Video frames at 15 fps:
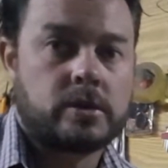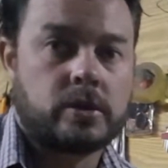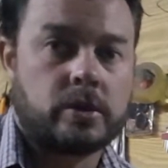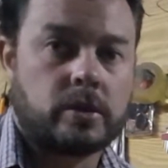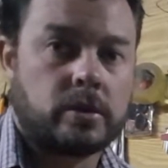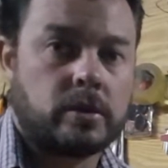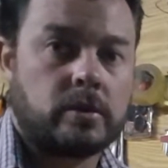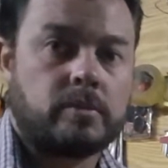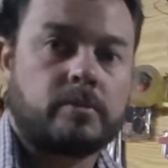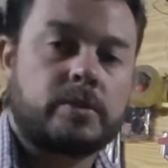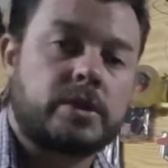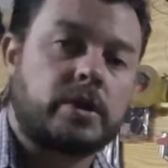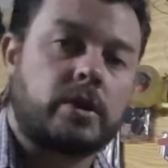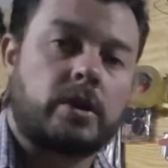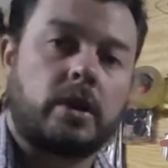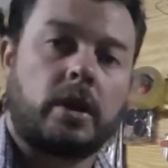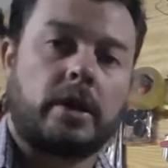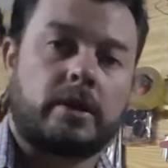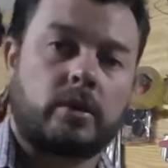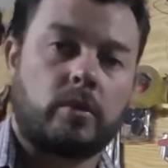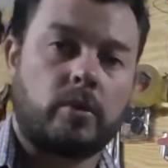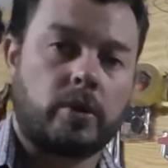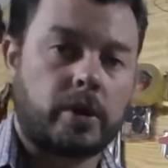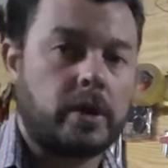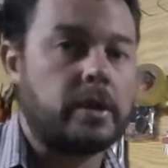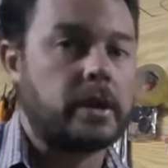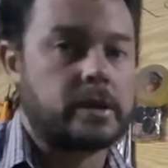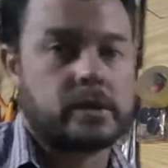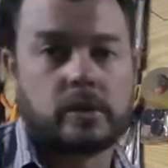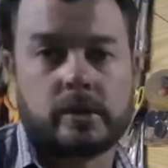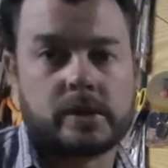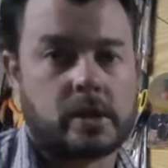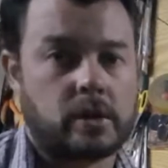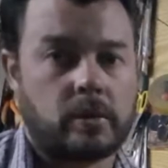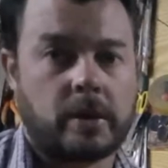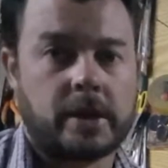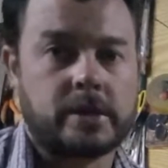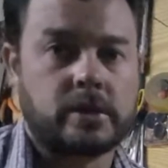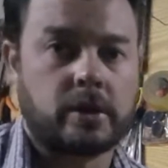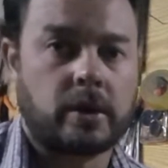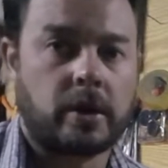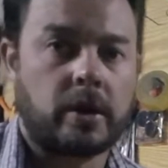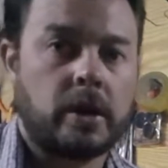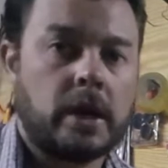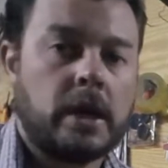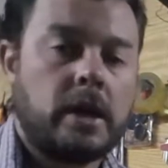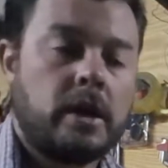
to circulate the water, that's also the way to go.